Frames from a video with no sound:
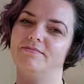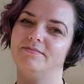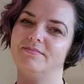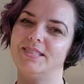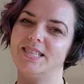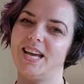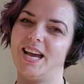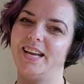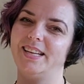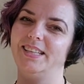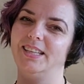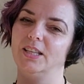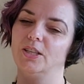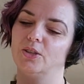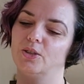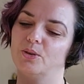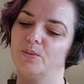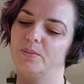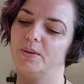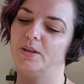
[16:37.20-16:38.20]
tiny
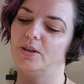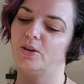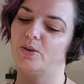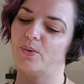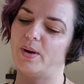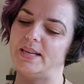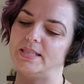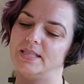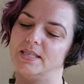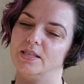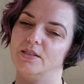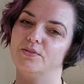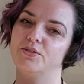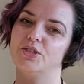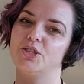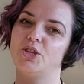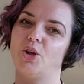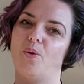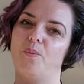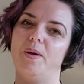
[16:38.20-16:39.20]
little bit aggressive. So